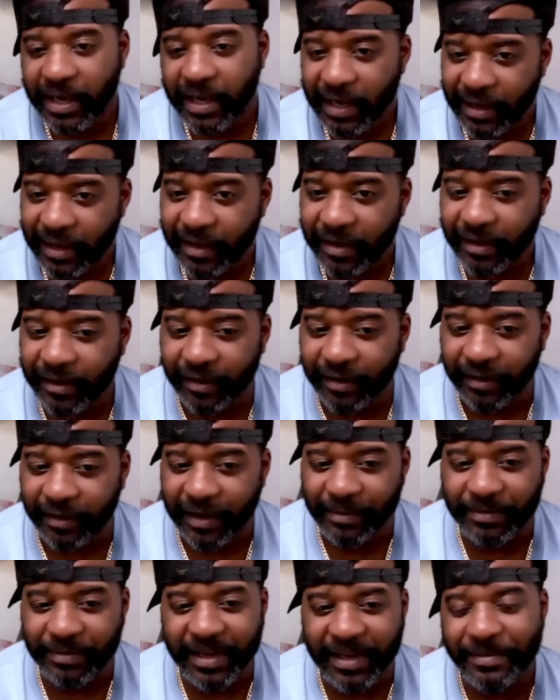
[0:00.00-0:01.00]

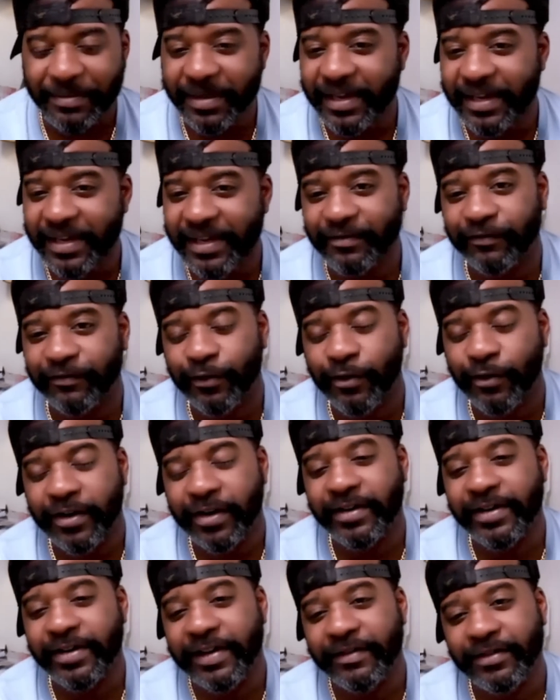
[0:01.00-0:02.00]
Yeah, I'm like, man,
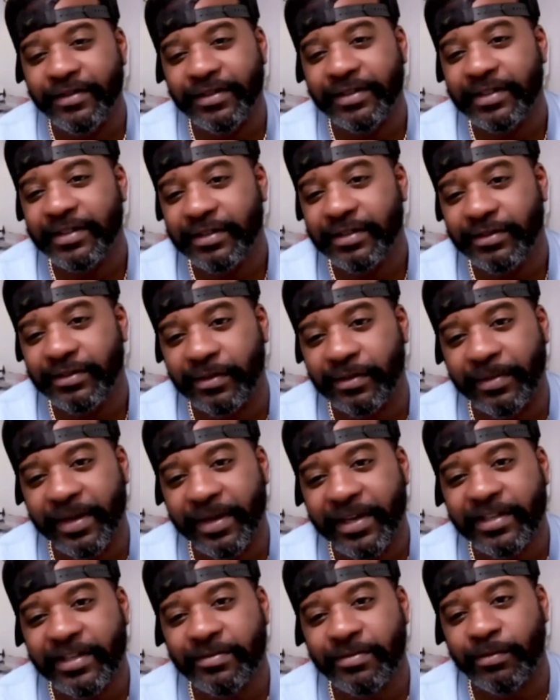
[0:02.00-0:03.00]
Florida never ceased to
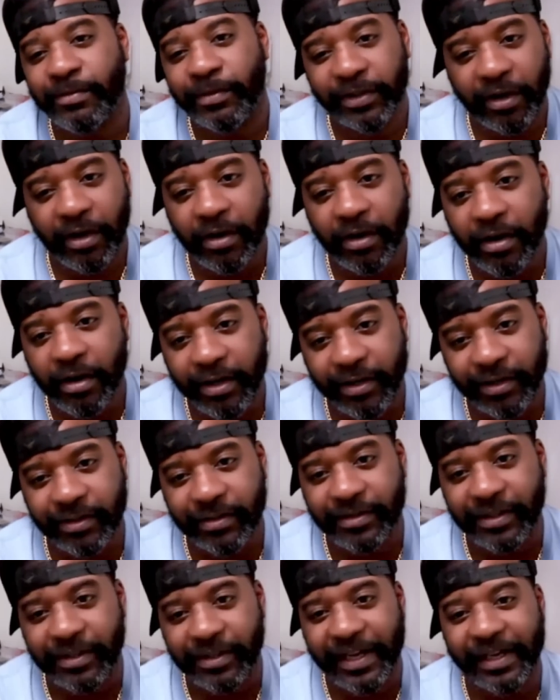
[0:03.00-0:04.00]
amaze me with the
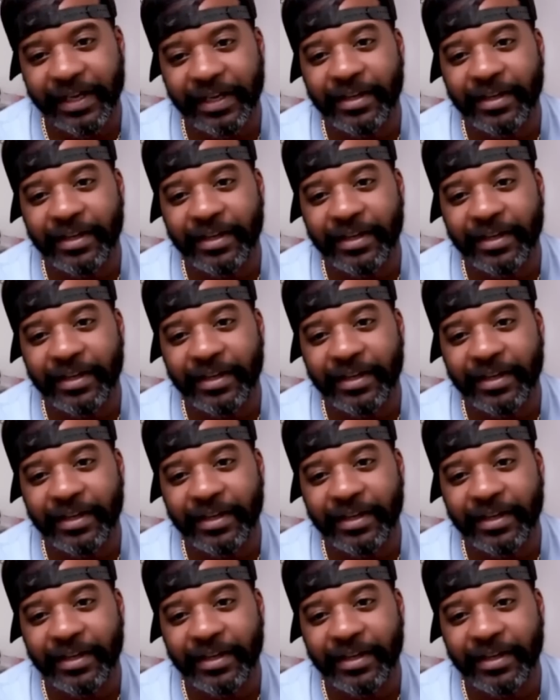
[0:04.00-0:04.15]
artists.